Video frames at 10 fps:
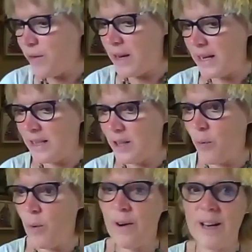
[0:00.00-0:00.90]
of the things
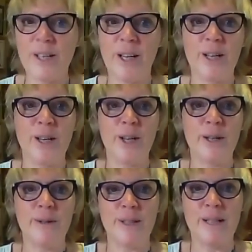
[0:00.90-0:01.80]
that we're actually going to
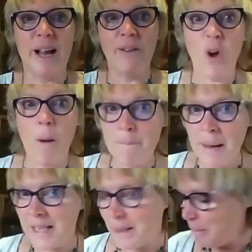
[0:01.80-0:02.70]
use today. I've got a
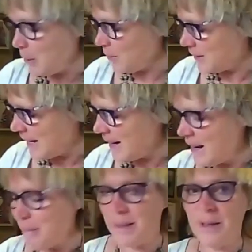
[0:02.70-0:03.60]
magic box
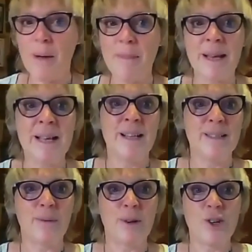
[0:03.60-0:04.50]
down here beside me,
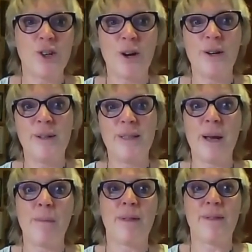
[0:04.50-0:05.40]
so I'm going to show you
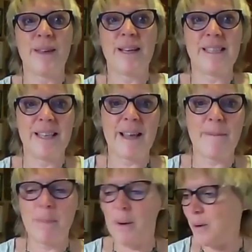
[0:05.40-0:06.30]
some of the things in
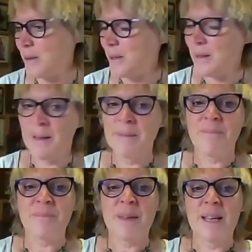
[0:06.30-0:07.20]
that box.
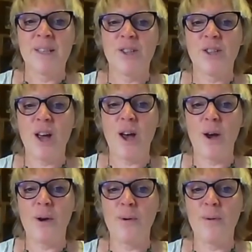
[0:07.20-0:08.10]

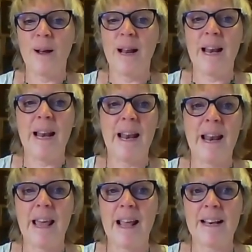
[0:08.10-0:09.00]
So
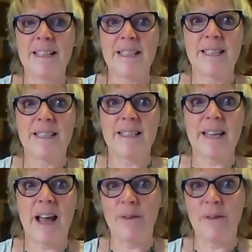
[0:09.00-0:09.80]
let's